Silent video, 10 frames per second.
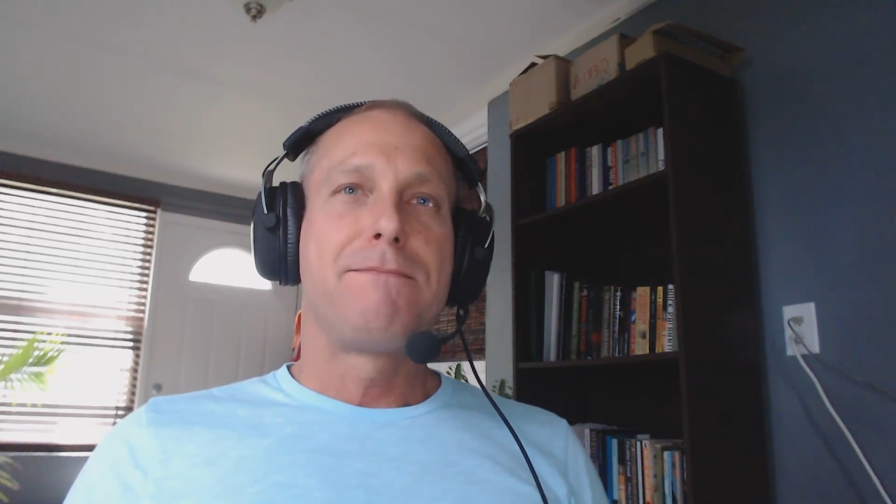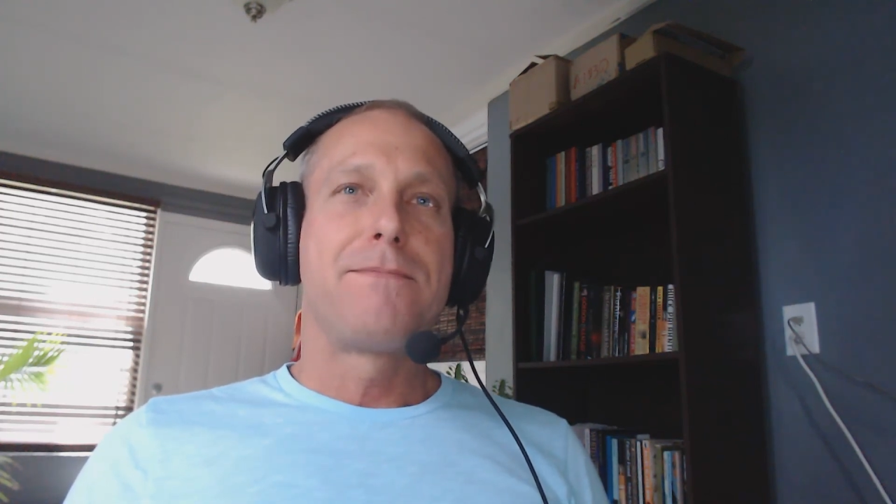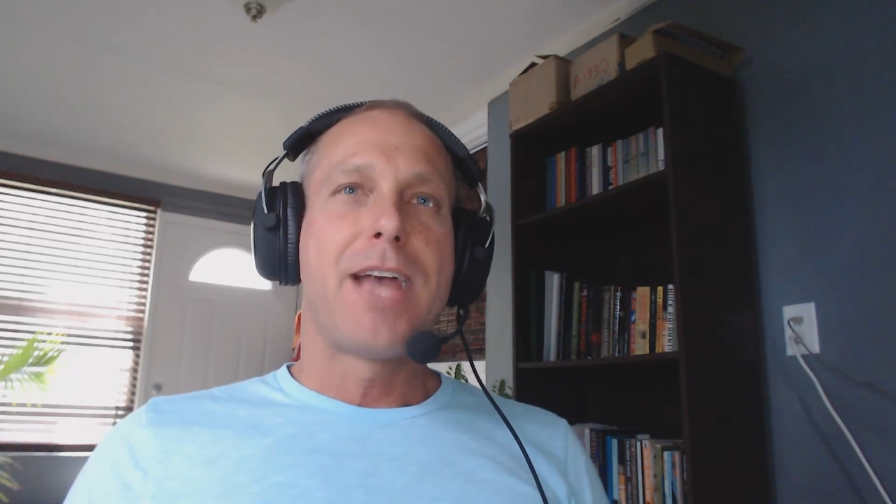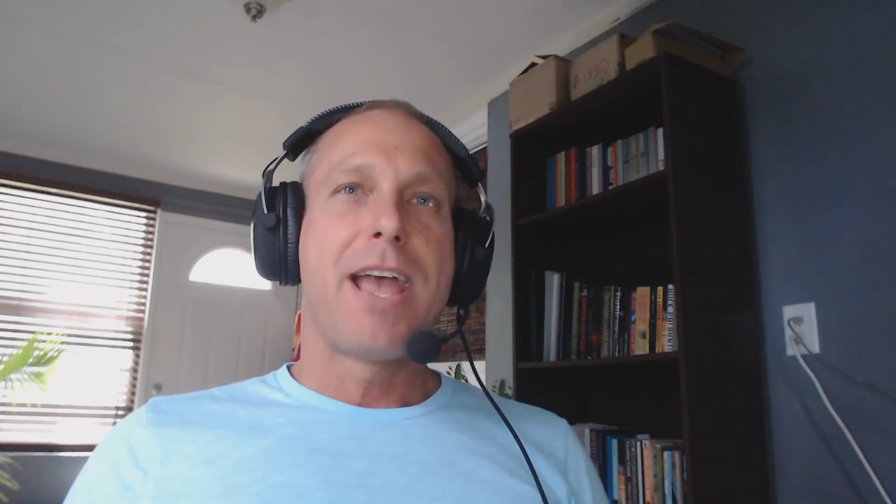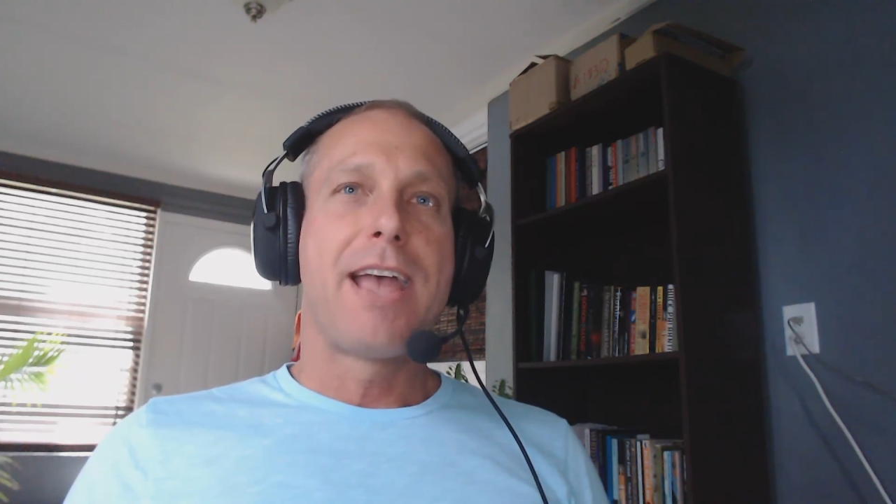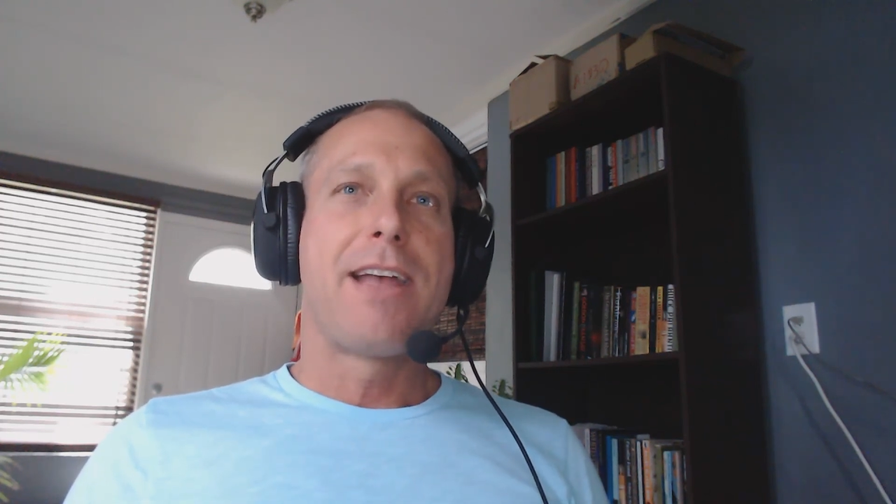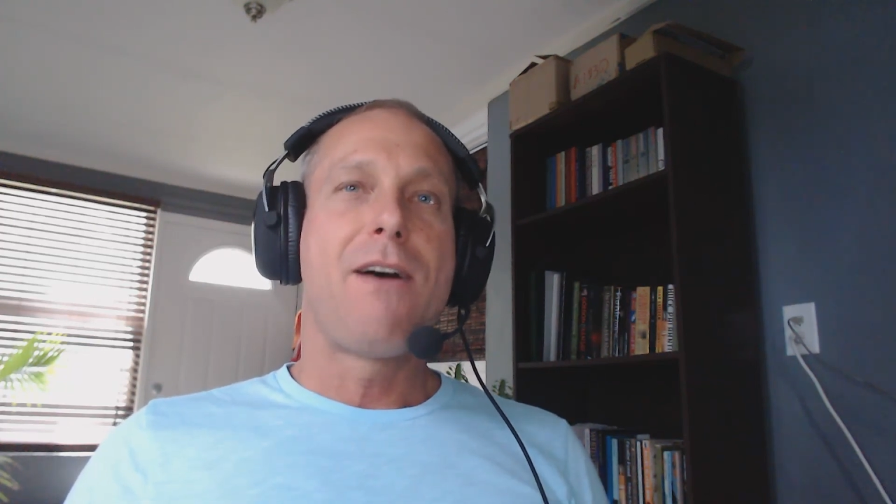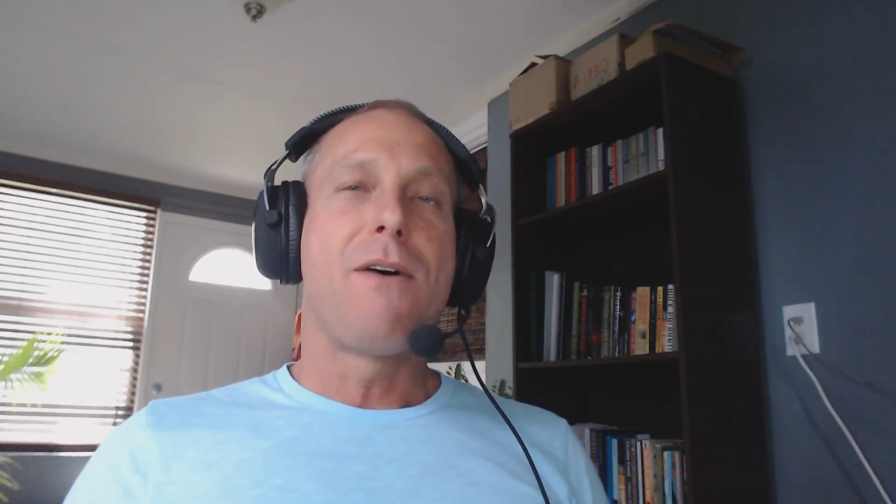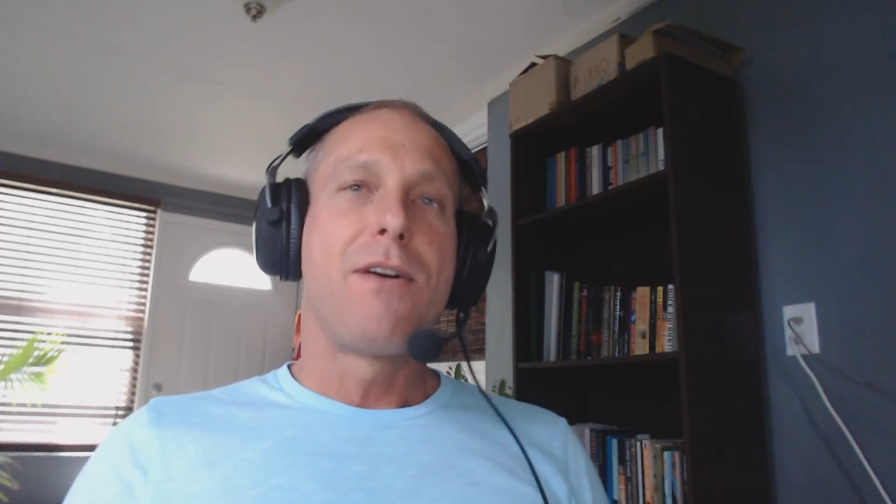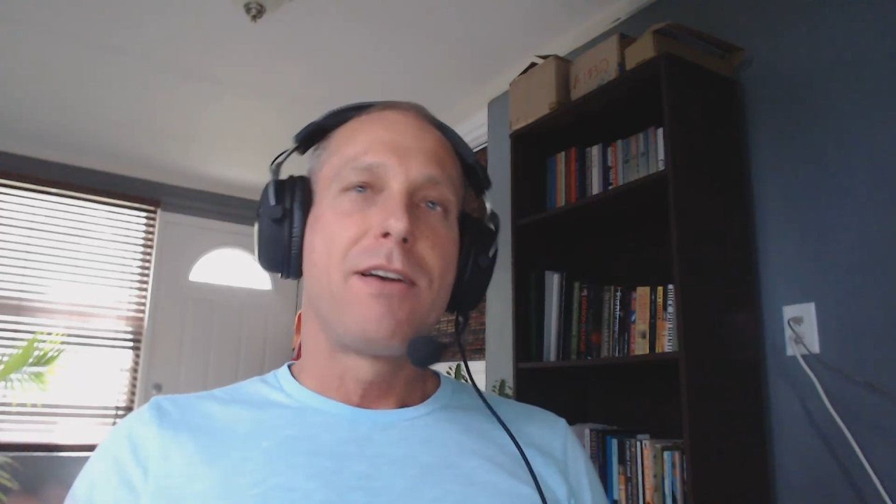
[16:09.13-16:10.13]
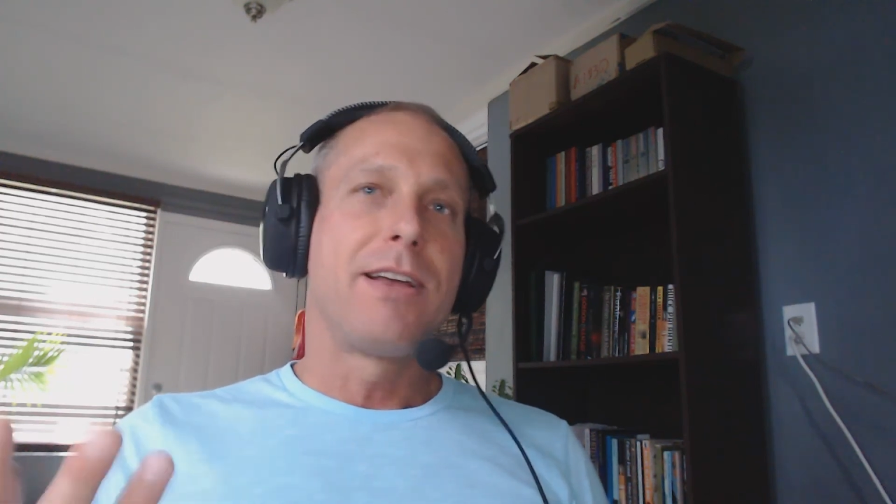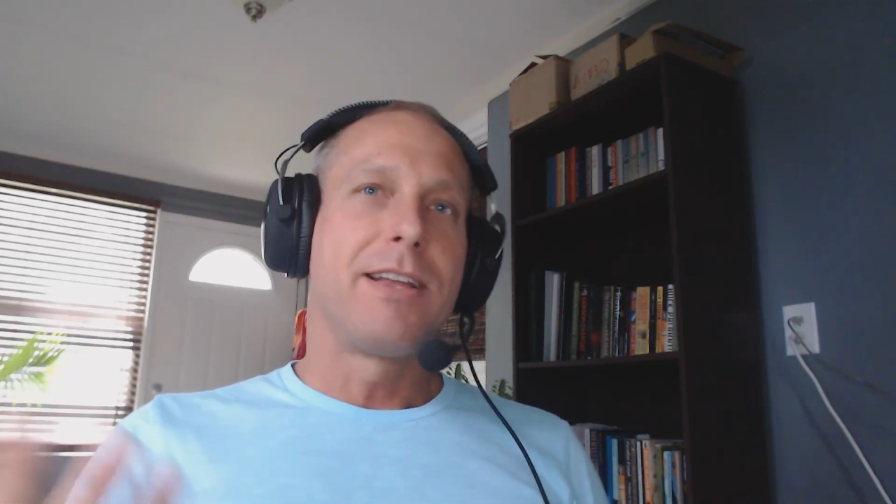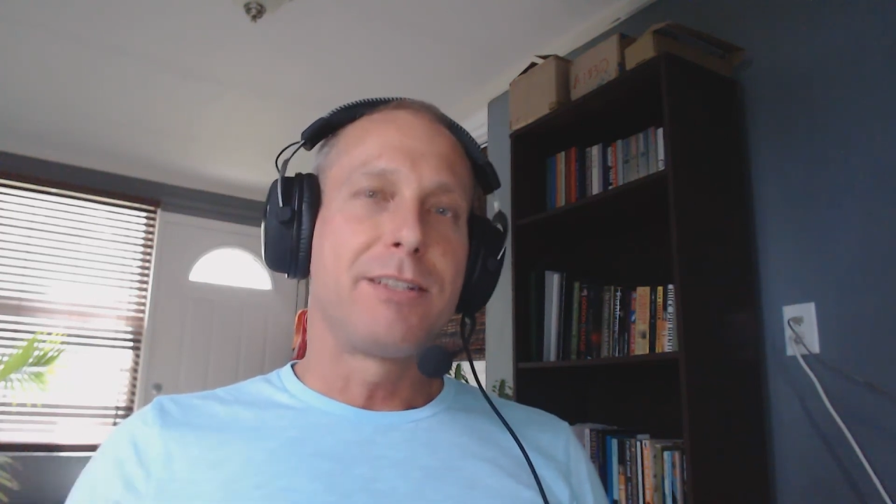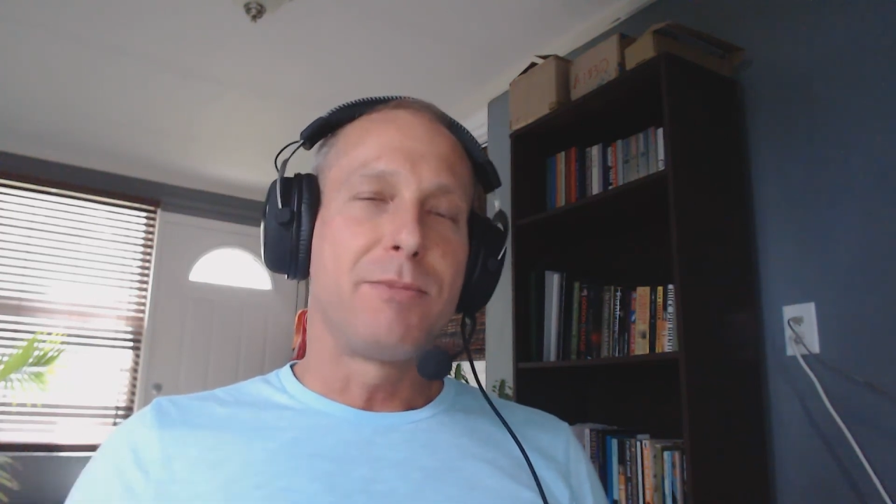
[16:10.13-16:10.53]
And